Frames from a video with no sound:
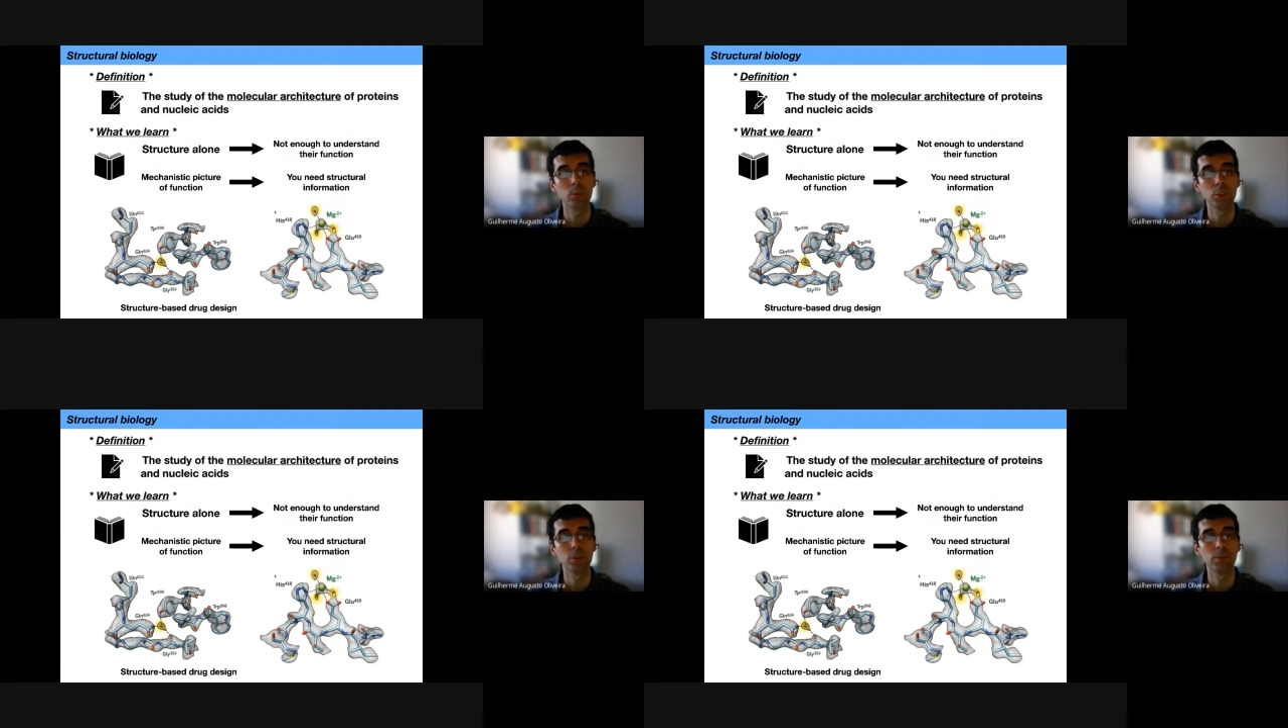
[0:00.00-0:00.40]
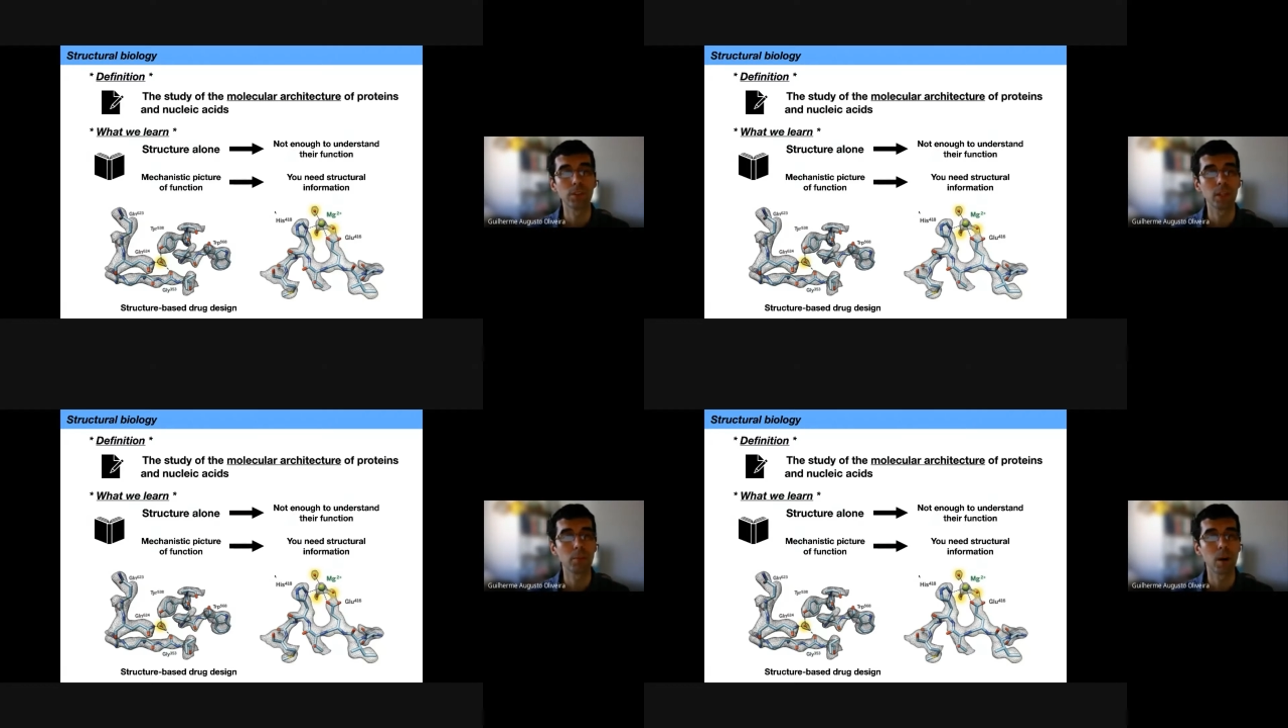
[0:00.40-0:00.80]
we should
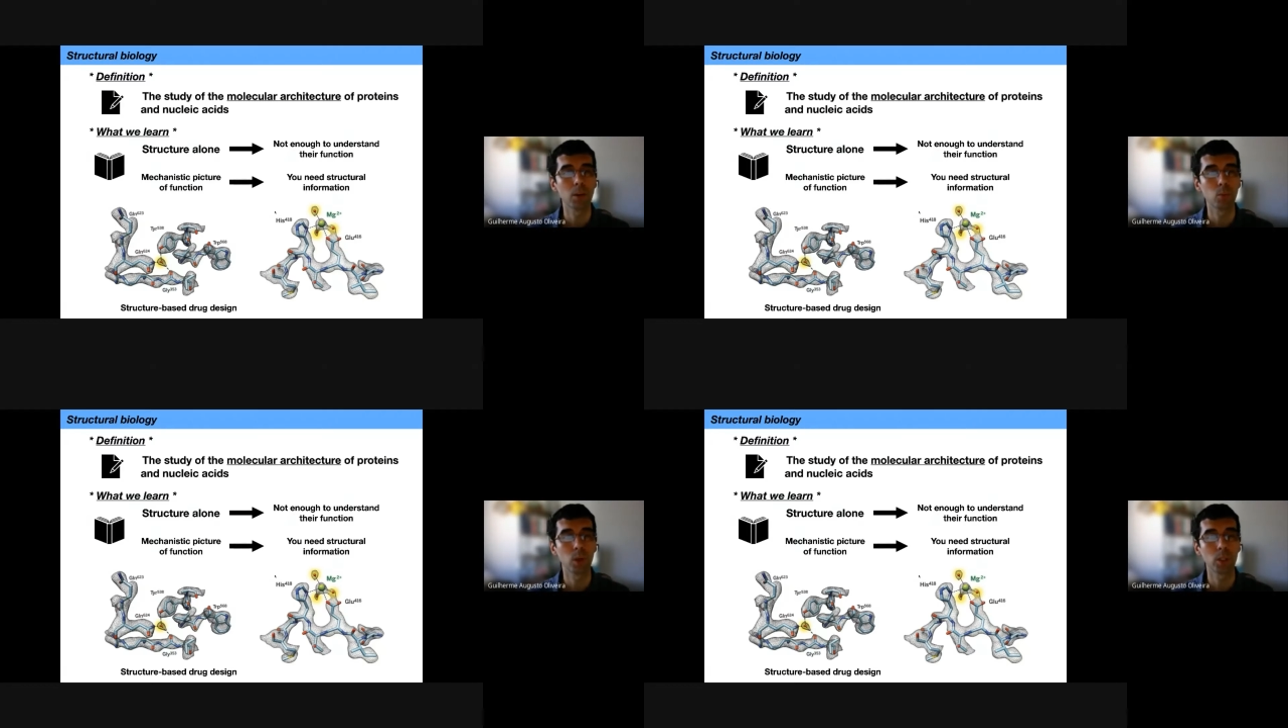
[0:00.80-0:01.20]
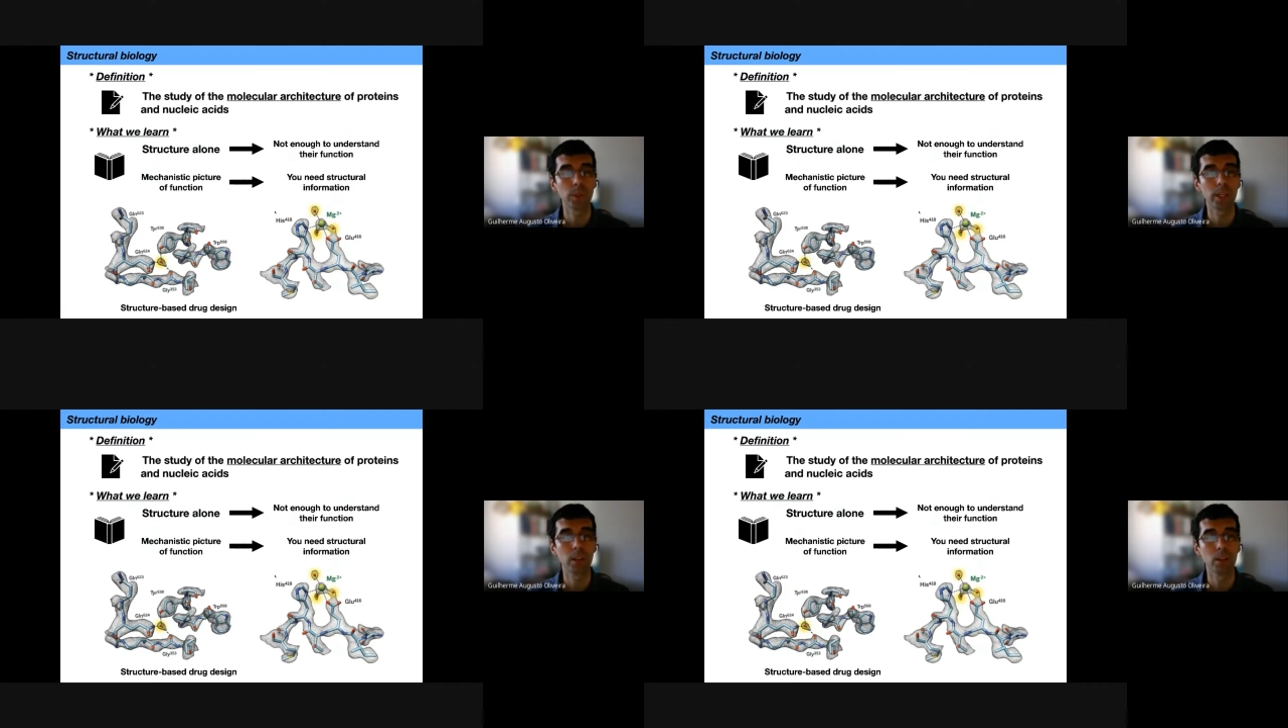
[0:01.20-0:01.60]
think about what
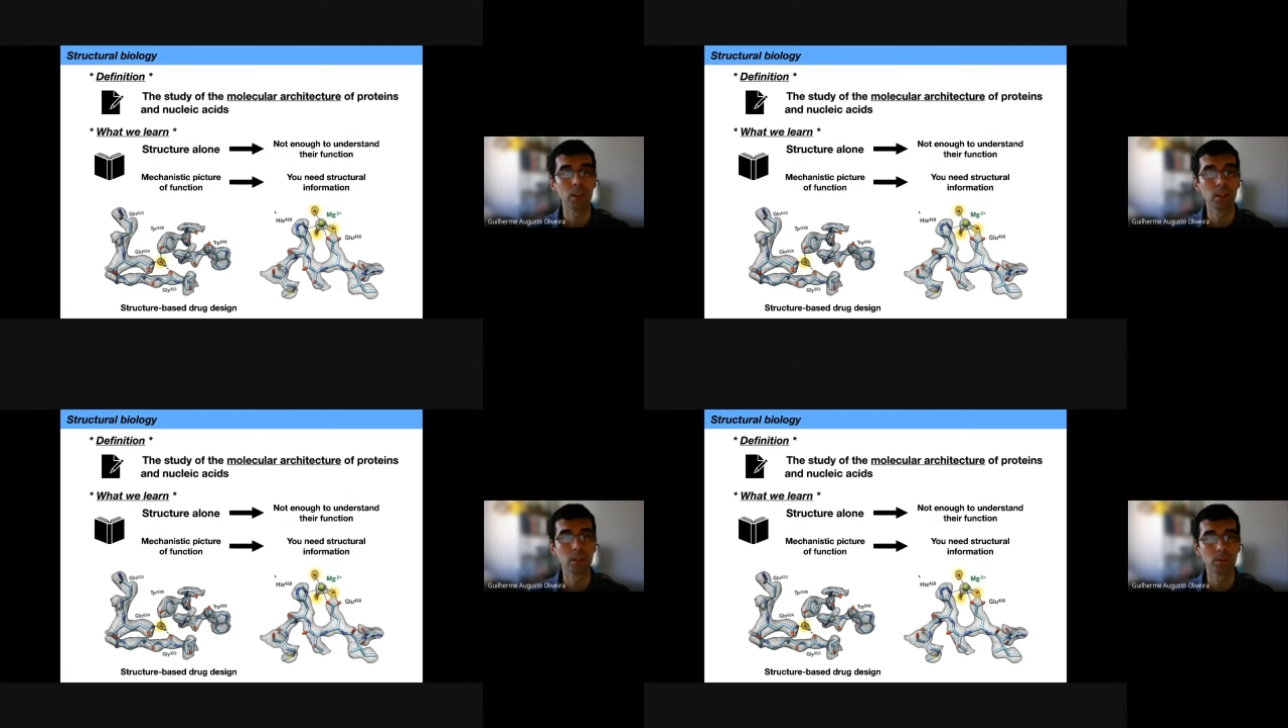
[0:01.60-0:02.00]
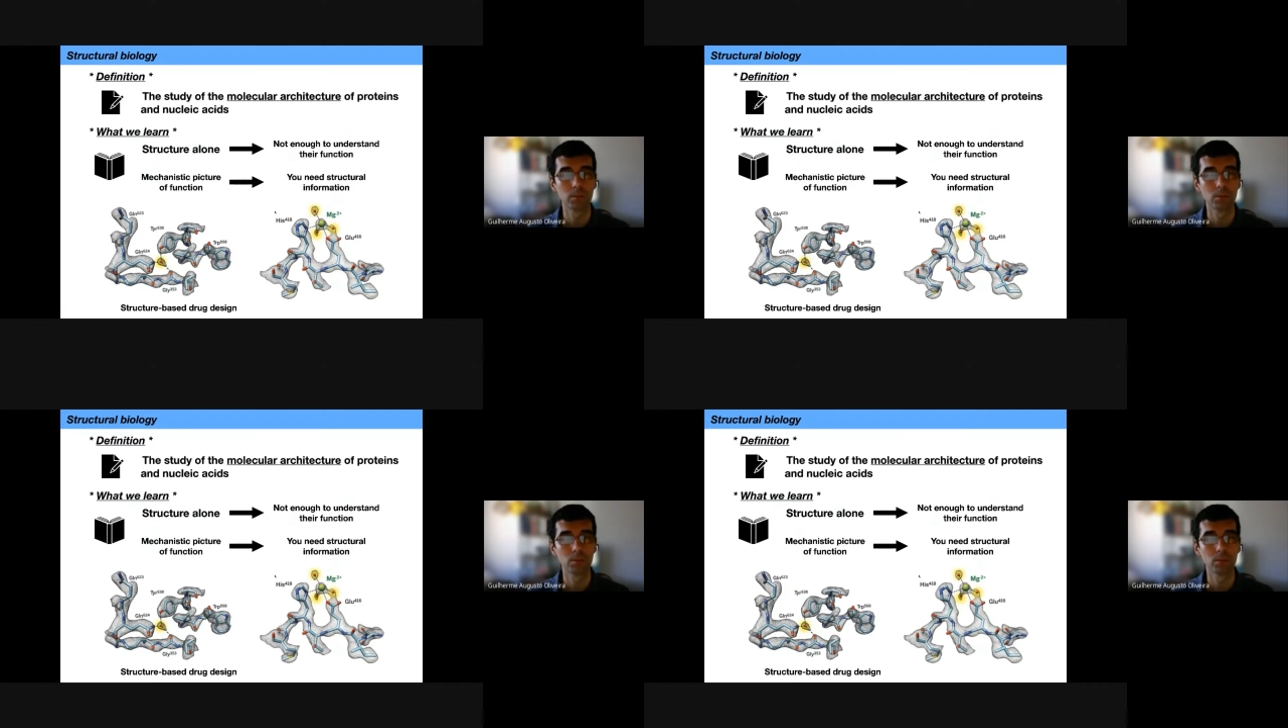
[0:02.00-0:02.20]
we can learn